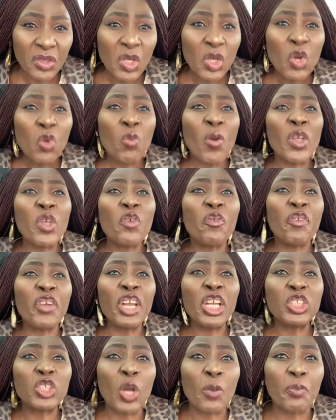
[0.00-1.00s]
When you
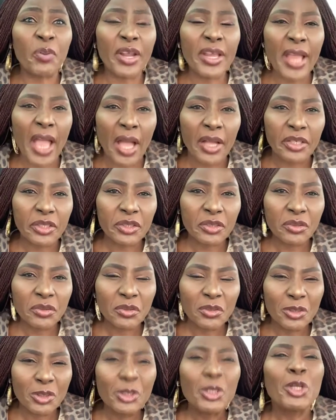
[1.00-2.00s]
finish your prayer,
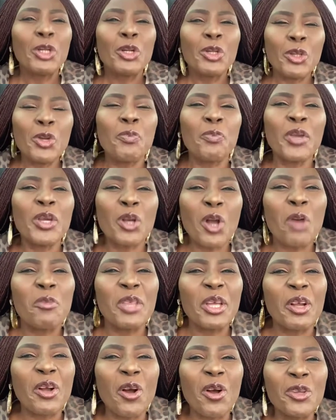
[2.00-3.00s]
you pick up
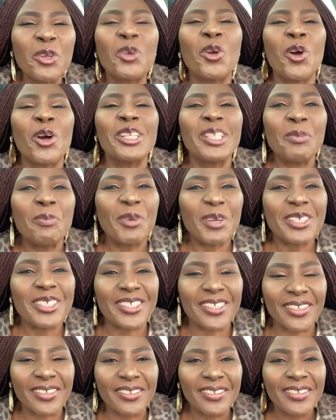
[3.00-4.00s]
the call, you call the
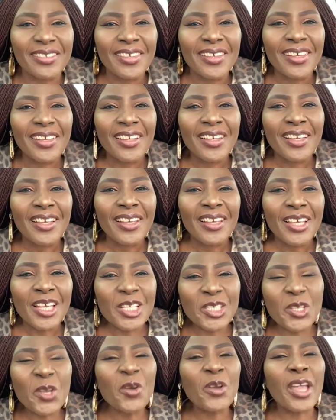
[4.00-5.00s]
person.
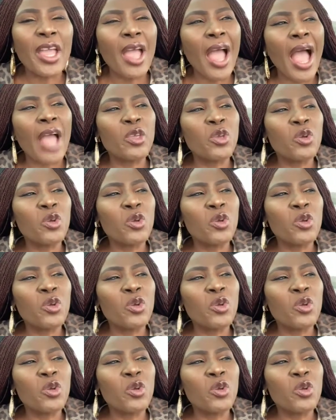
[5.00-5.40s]
It's okay. You